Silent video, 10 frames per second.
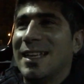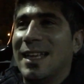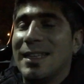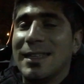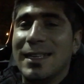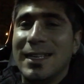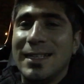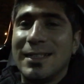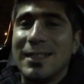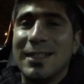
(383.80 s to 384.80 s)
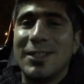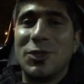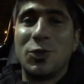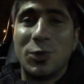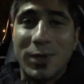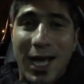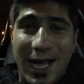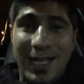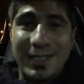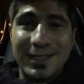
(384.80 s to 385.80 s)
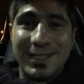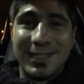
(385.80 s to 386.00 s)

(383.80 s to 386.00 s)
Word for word: and then tonight